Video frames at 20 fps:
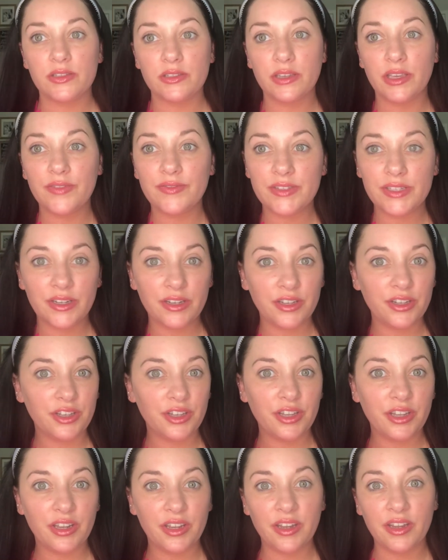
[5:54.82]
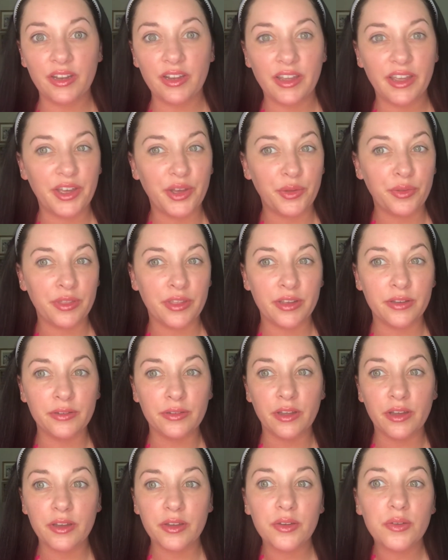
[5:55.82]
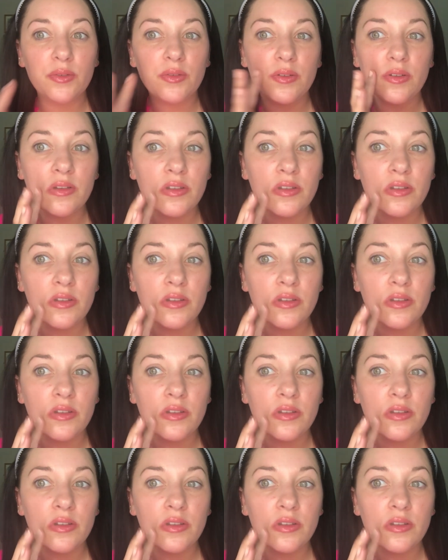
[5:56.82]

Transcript: just gives it a good healthy glow.